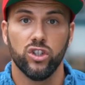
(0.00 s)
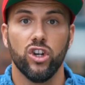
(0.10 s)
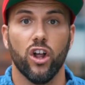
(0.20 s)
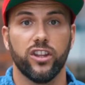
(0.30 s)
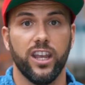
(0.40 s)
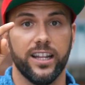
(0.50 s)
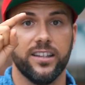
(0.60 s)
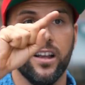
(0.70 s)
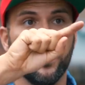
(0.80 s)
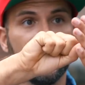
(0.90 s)
to not get
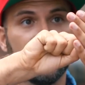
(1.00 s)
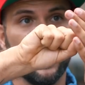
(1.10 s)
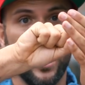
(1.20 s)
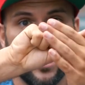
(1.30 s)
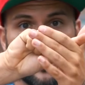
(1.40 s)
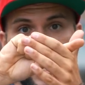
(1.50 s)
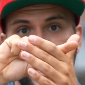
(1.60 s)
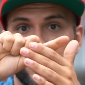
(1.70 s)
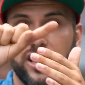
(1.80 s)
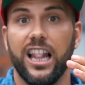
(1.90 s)
the stars
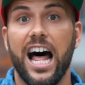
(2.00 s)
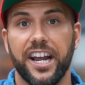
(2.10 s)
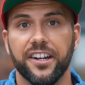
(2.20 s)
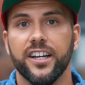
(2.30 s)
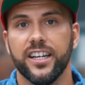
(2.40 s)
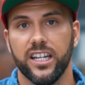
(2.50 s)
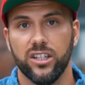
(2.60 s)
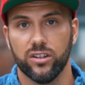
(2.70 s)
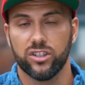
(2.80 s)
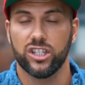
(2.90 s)
as a line
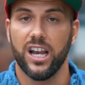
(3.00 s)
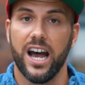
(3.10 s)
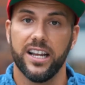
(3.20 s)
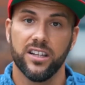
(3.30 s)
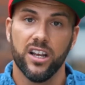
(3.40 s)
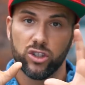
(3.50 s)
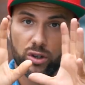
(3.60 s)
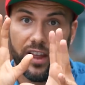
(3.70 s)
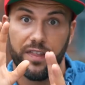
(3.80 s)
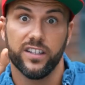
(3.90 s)
in your skies,
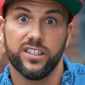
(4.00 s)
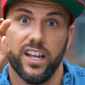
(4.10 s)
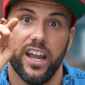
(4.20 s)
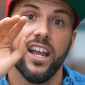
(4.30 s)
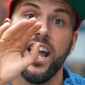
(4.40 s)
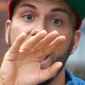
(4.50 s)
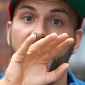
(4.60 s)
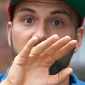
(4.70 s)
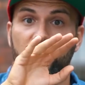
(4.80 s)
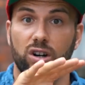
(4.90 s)
so that they stay
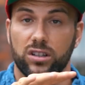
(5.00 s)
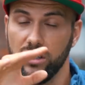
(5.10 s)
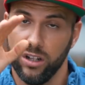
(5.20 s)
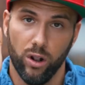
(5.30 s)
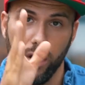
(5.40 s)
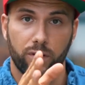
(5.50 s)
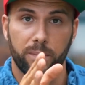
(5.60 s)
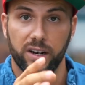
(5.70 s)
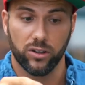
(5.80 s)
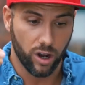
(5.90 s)
as a dot.
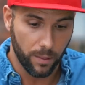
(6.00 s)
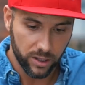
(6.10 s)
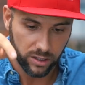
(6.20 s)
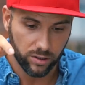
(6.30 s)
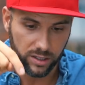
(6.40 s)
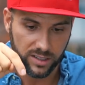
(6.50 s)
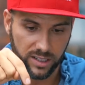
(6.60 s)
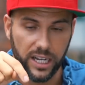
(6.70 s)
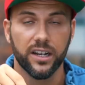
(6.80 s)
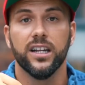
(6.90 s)
Learnfromben.com, you can
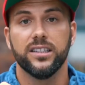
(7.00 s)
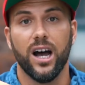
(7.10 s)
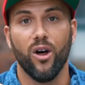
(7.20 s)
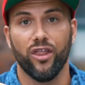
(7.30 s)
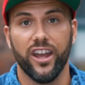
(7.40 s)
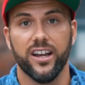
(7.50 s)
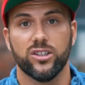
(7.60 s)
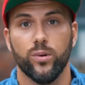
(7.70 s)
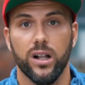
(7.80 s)
see it down there as